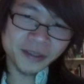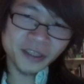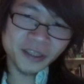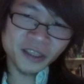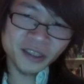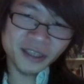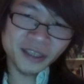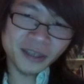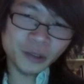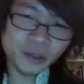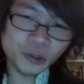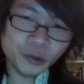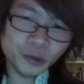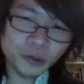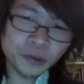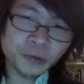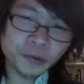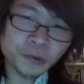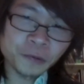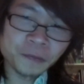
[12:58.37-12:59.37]

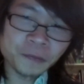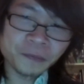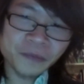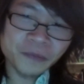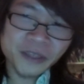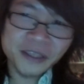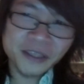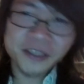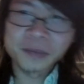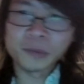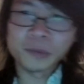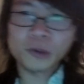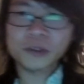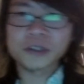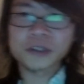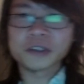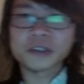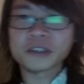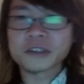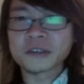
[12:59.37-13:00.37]
industrial
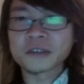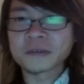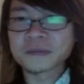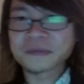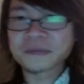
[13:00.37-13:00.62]
democracy.